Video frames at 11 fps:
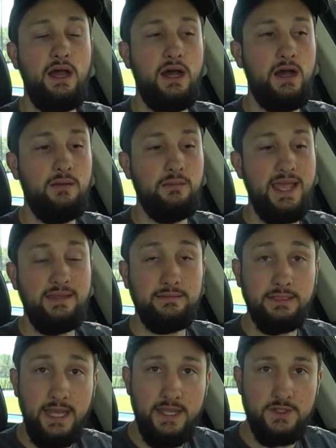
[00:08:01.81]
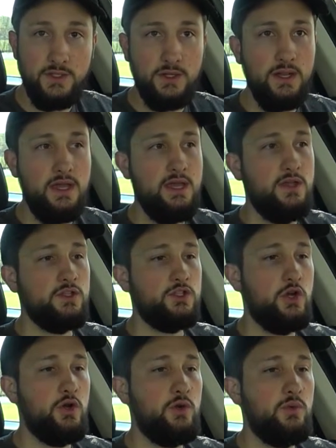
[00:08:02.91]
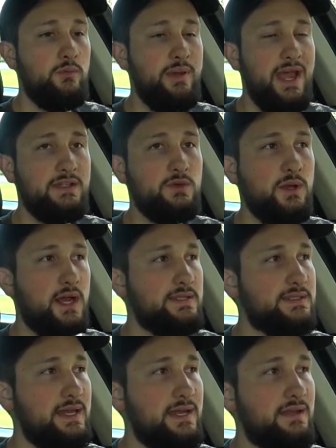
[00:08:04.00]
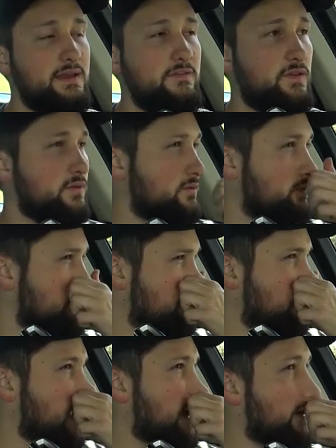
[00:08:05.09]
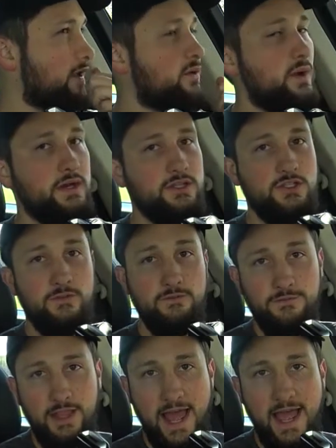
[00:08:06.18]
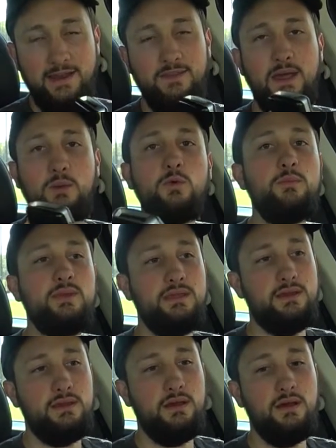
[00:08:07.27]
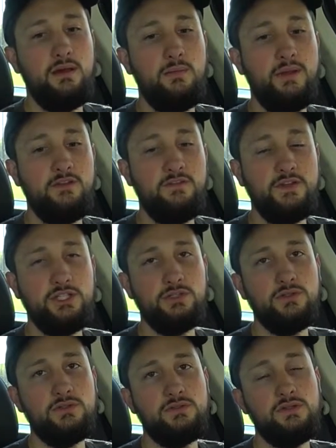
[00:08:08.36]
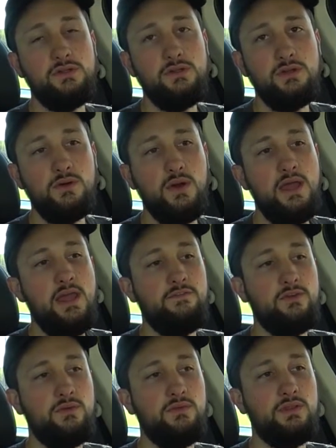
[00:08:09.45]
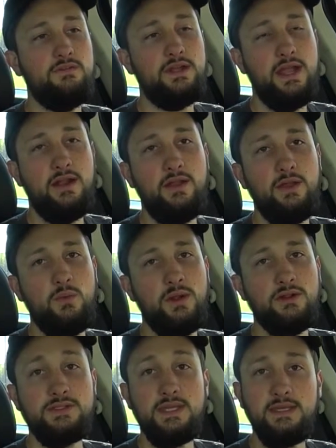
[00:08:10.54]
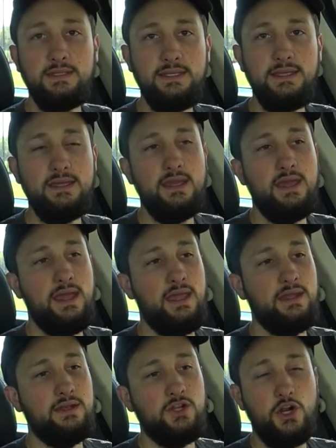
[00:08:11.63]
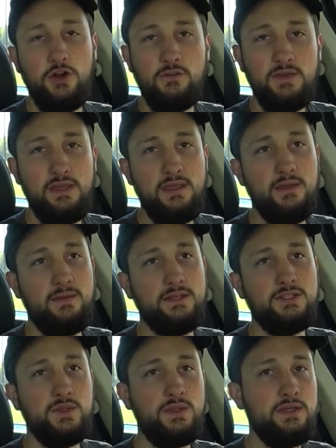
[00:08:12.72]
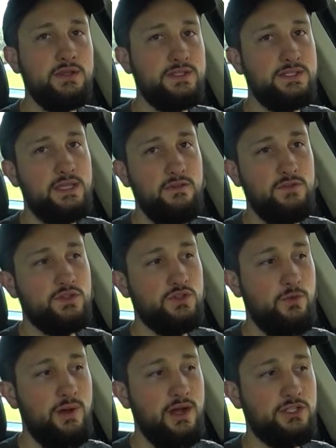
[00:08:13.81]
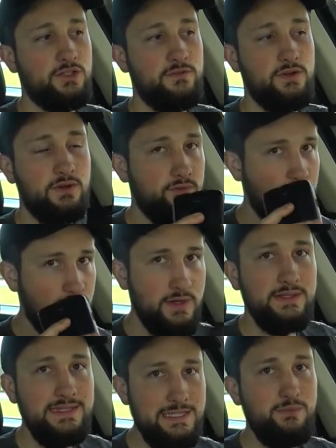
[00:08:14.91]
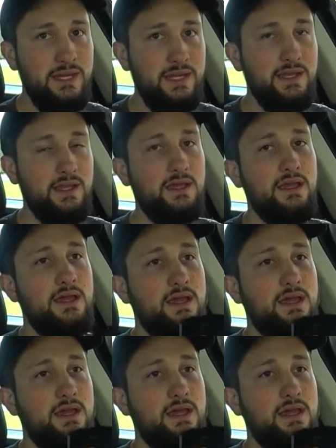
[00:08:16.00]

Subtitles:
and laser. So back to what I said, if you live in an area where it's flat, that will be beneficial to you. If you live in an area where it's hilly and curvy, it's only going to save you so much. If you're really speeding,